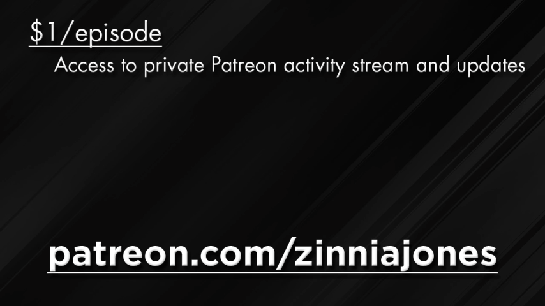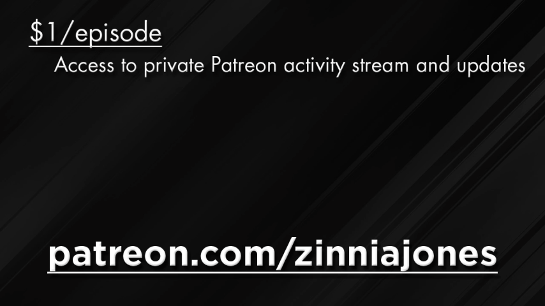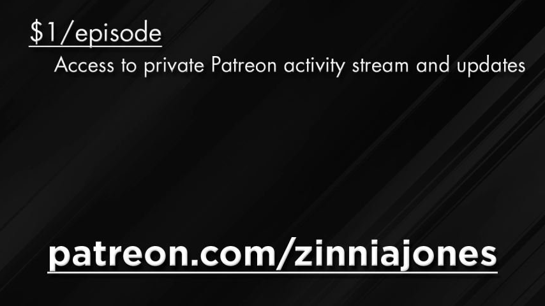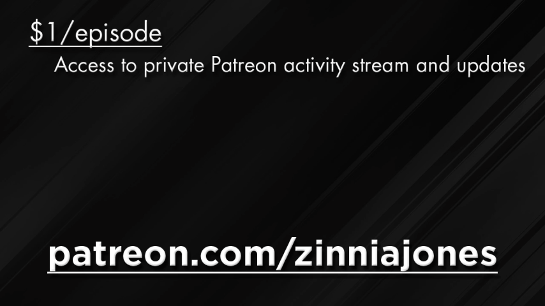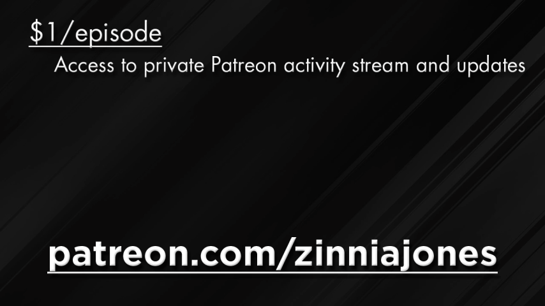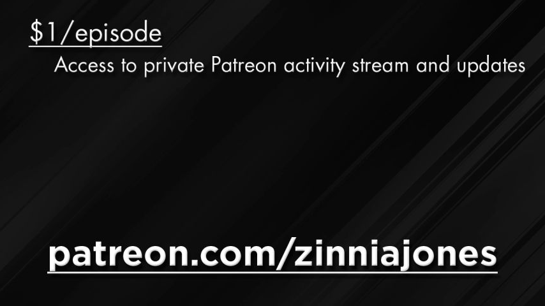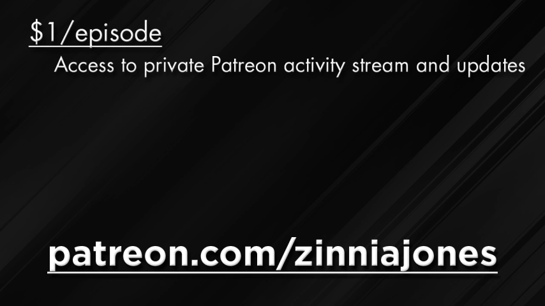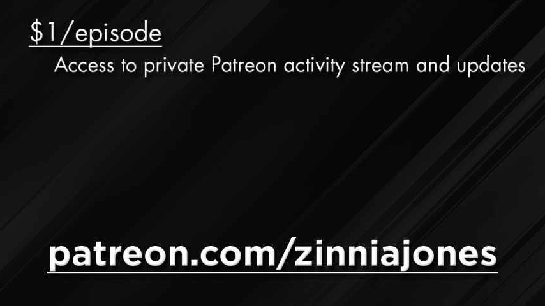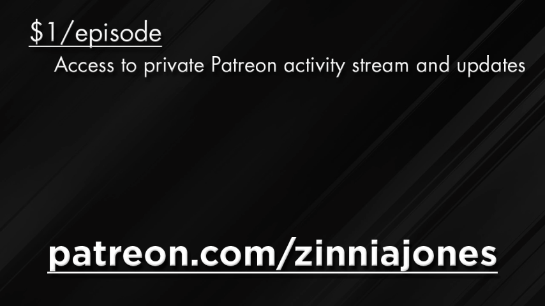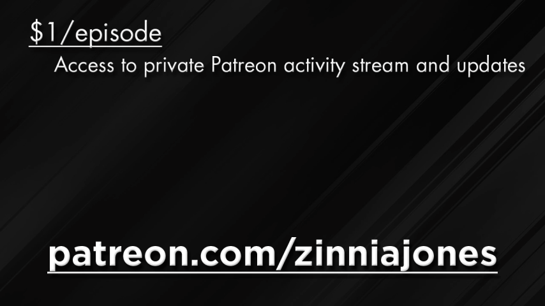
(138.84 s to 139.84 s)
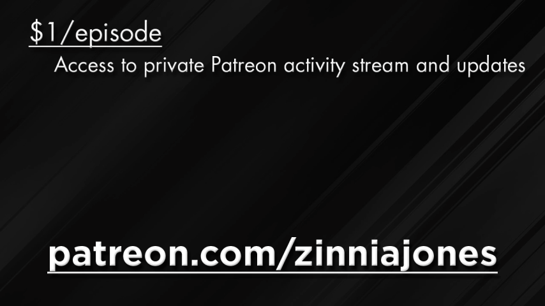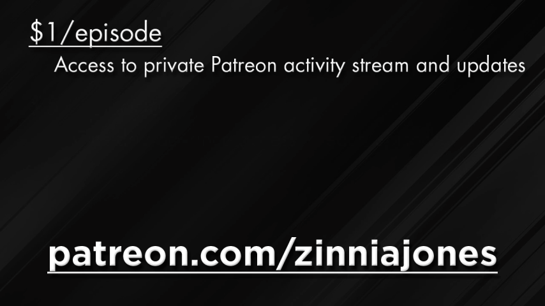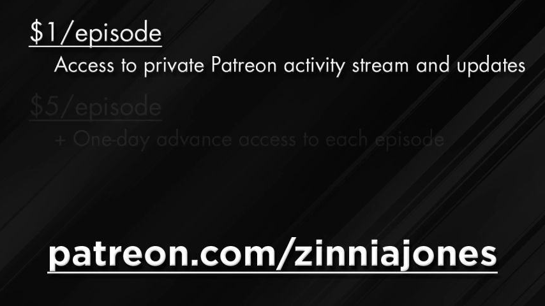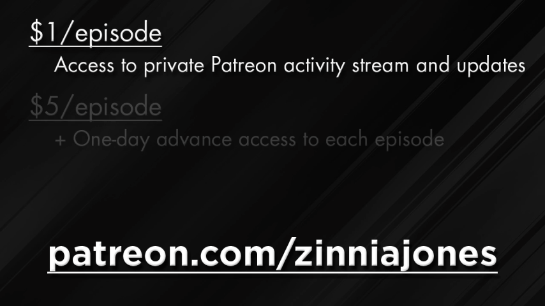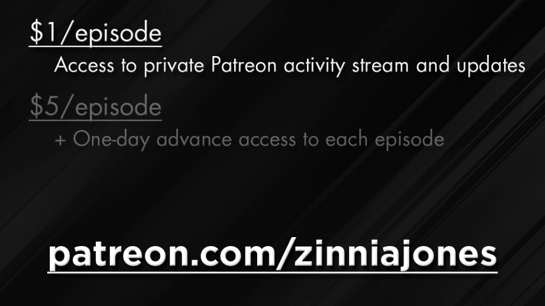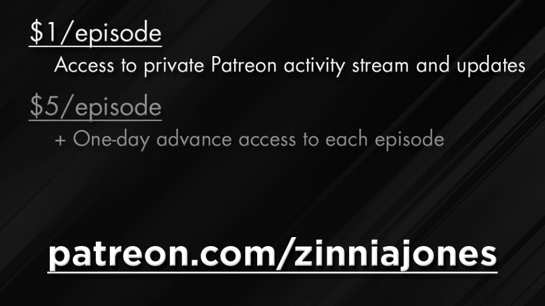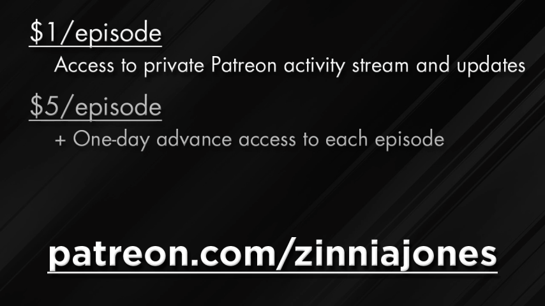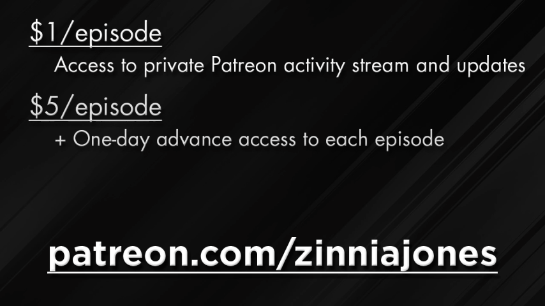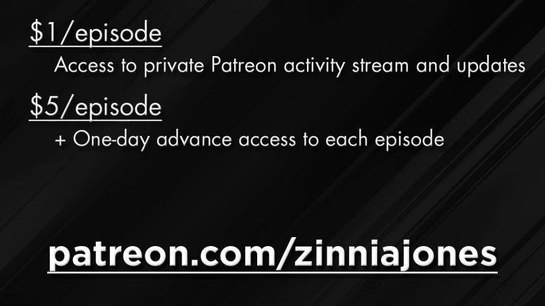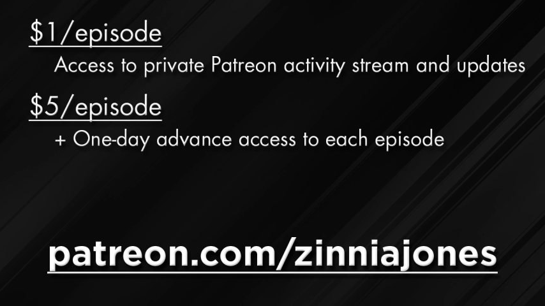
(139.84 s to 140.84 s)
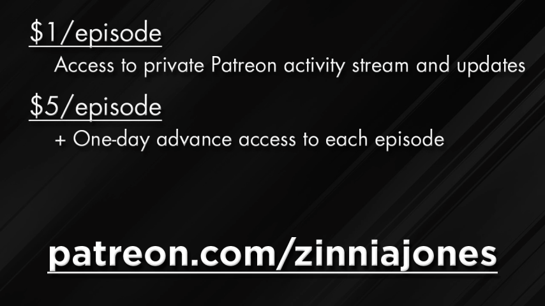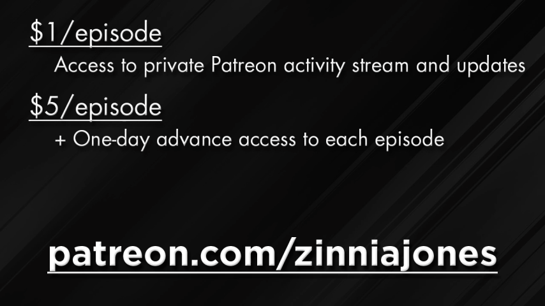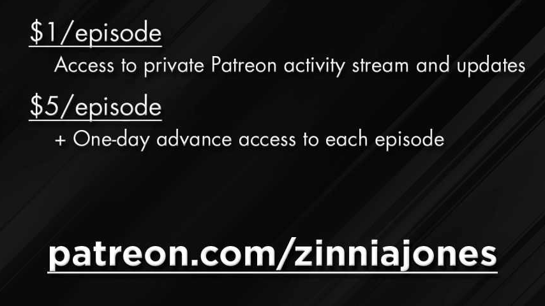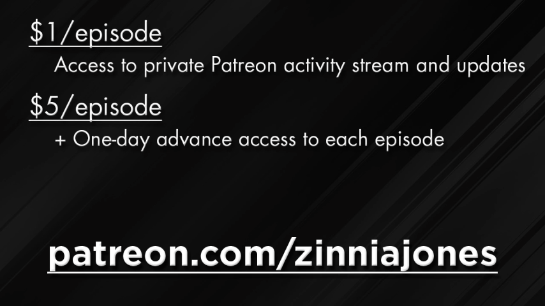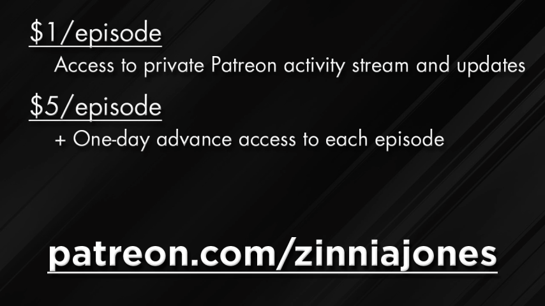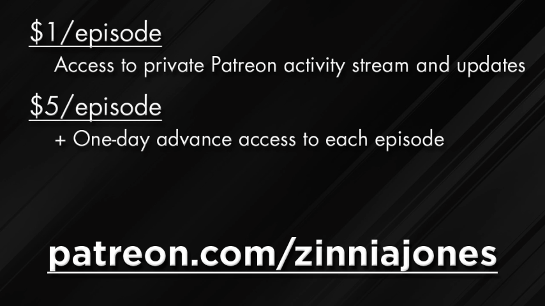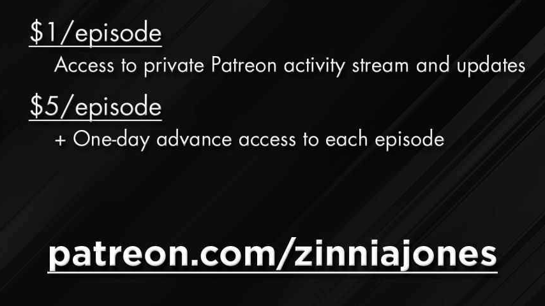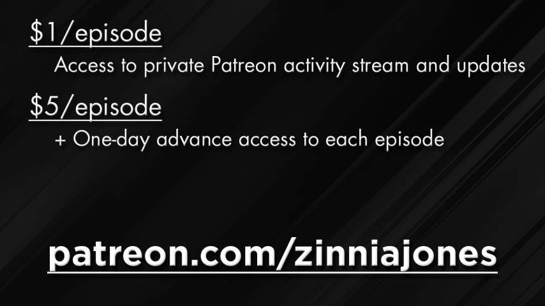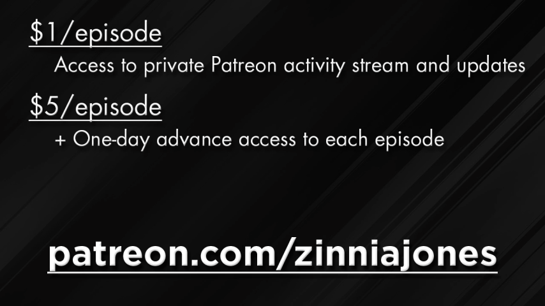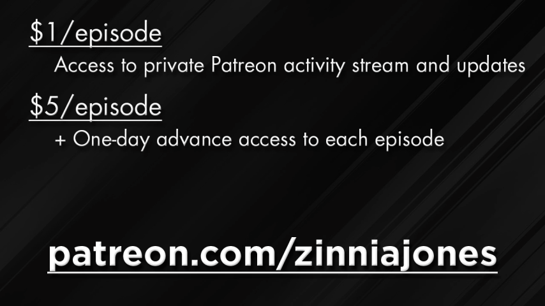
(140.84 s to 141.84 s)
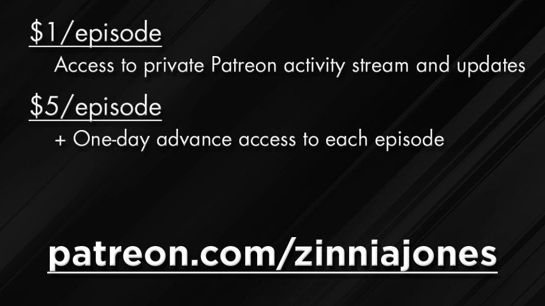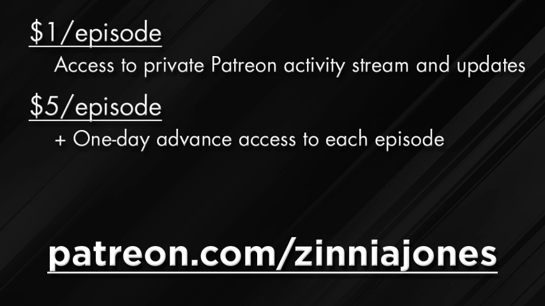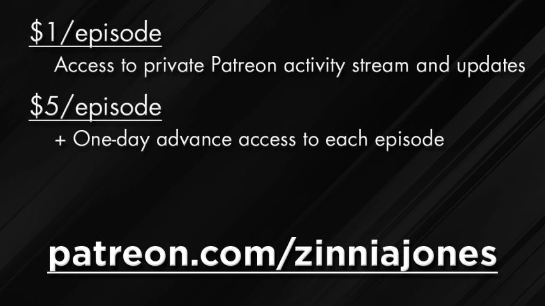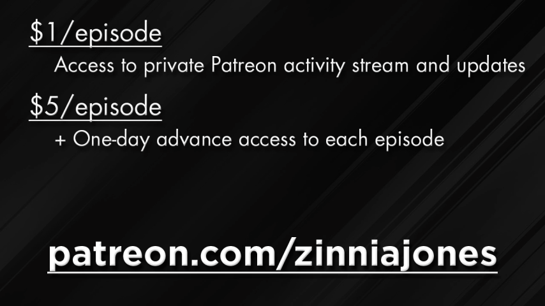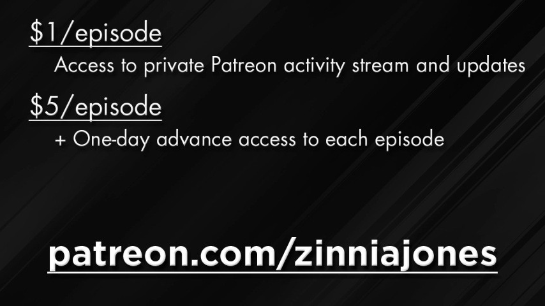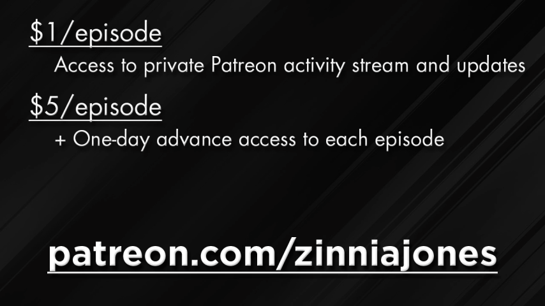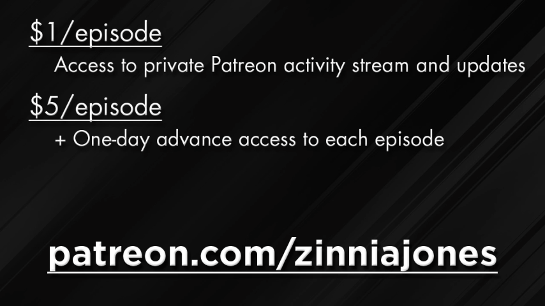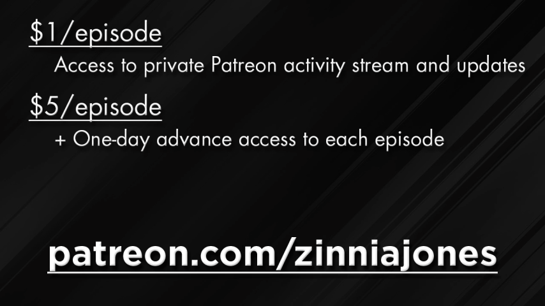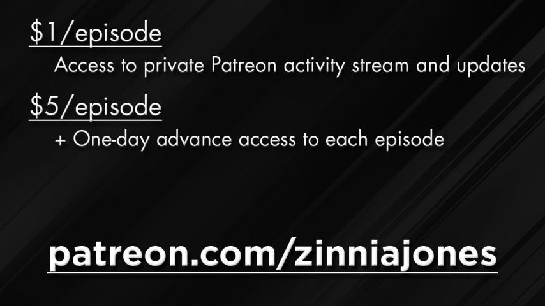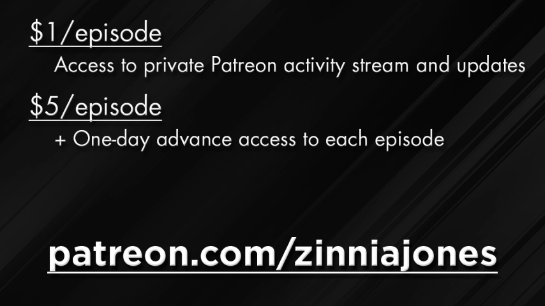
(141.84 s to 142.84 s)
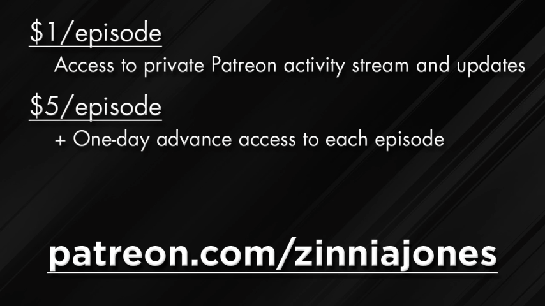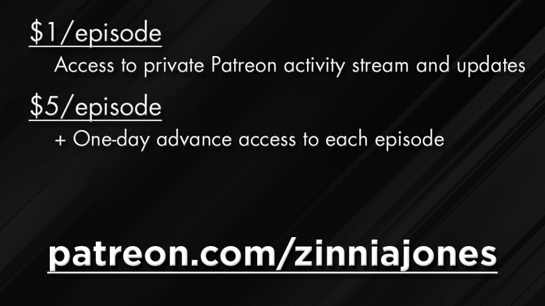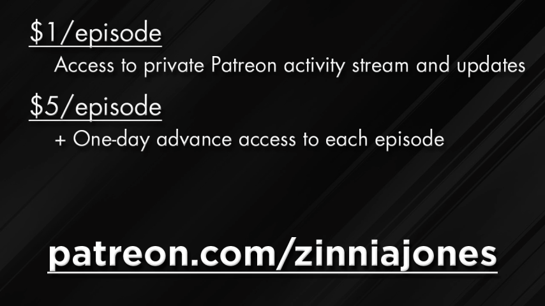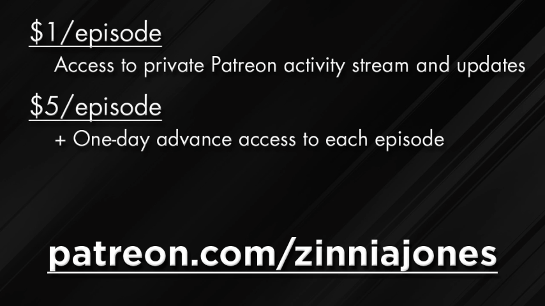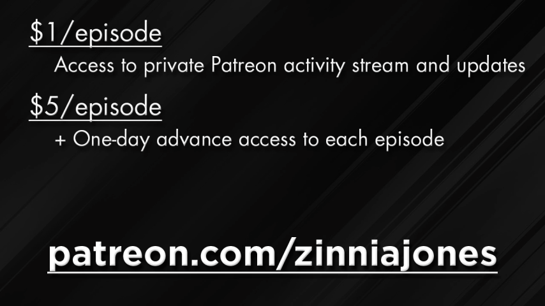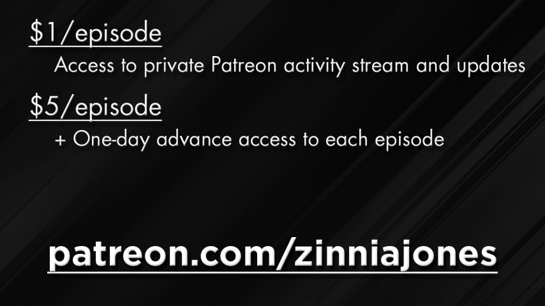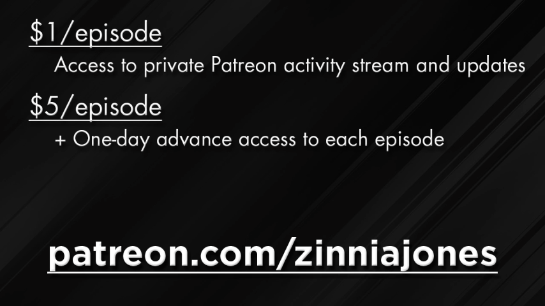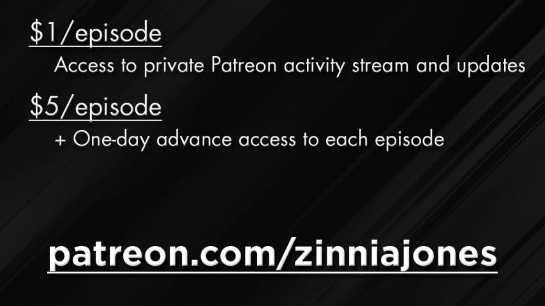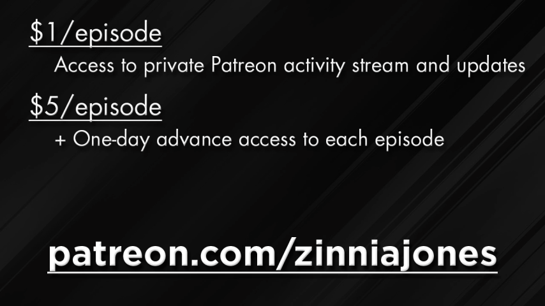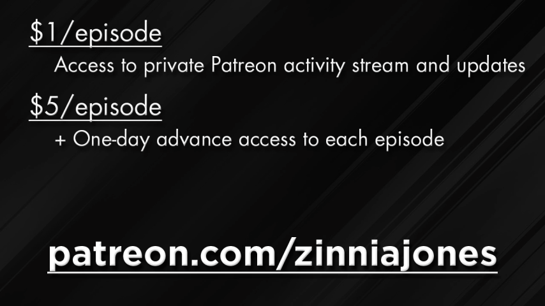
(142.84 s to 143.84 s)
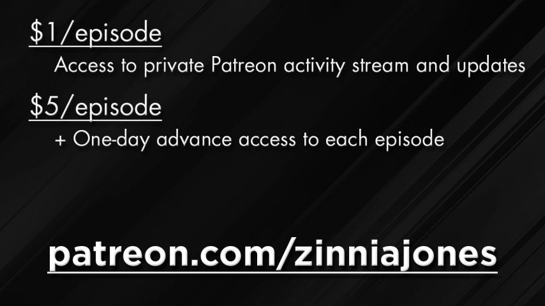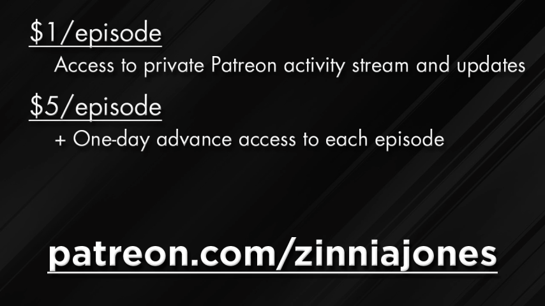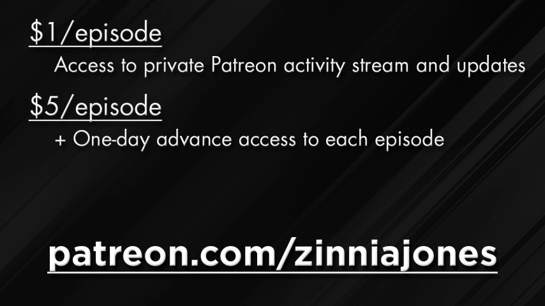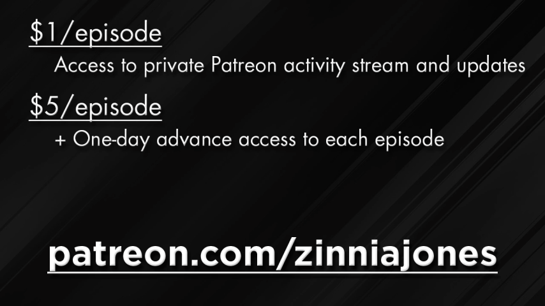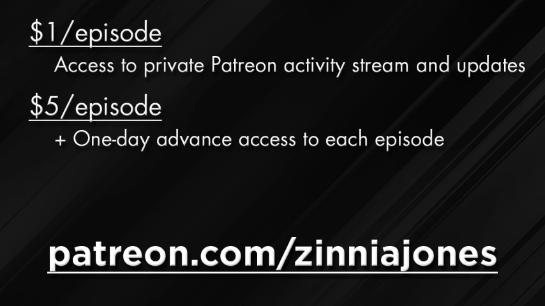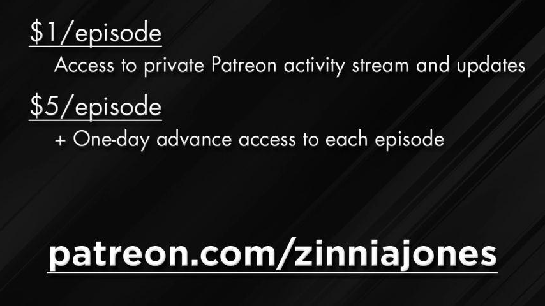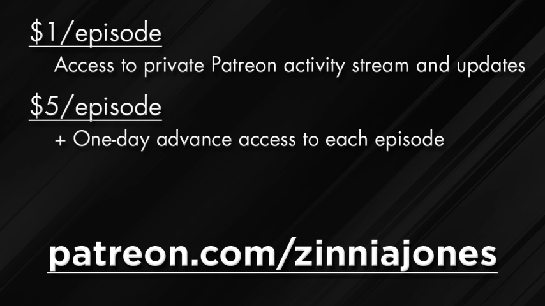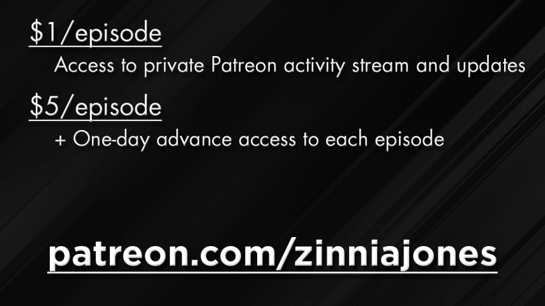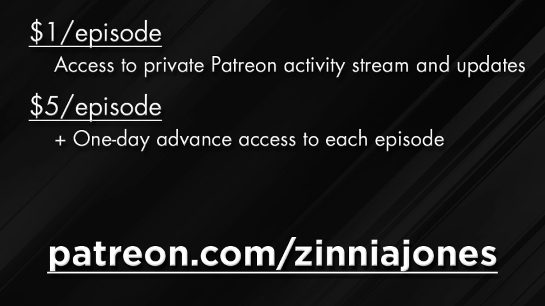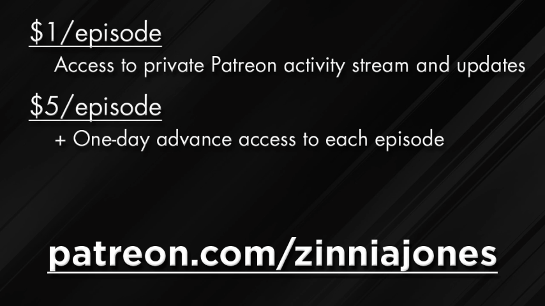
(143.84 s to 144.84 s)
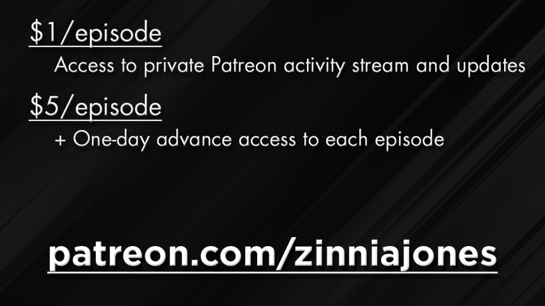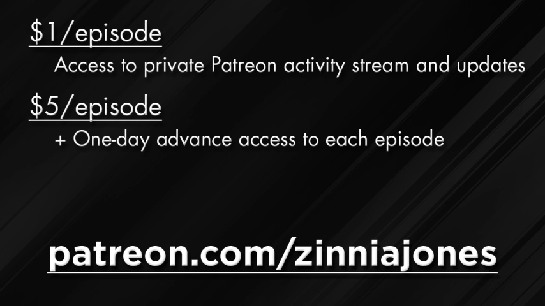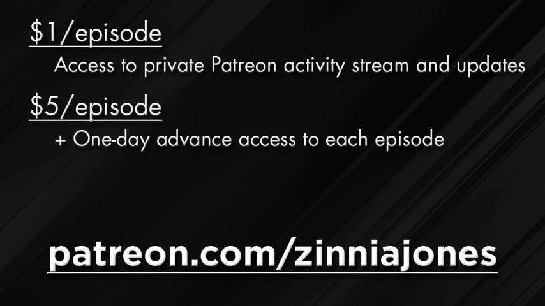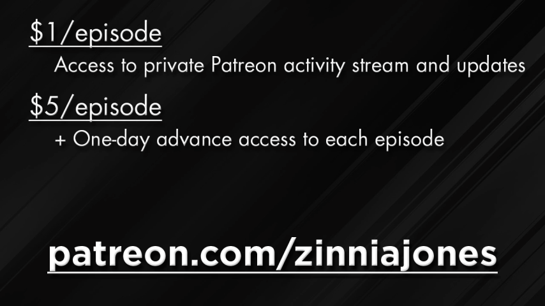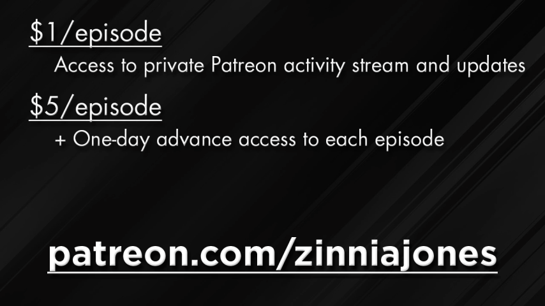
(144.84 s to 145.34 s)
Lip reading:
(no speaker visible)